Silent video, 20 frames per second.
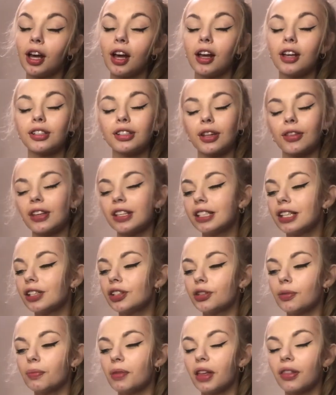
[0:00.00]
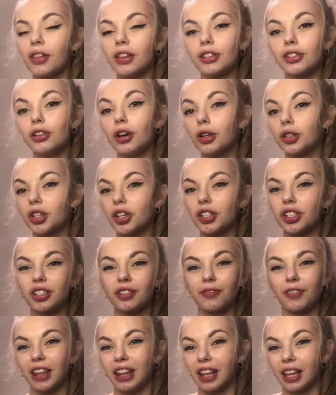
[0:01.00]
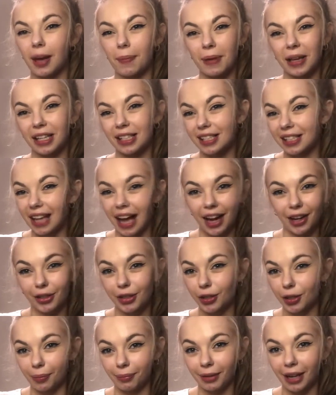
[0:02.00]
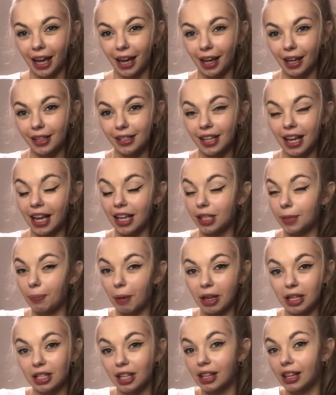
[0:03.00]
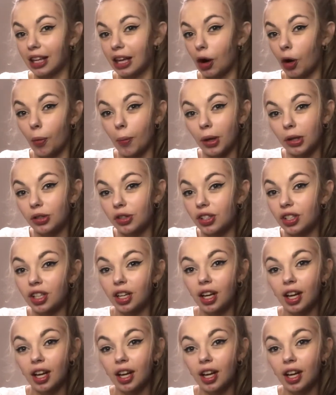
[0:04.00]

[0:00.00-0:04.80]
So this is something that's not just feeling a bit sad some days, it's basically almost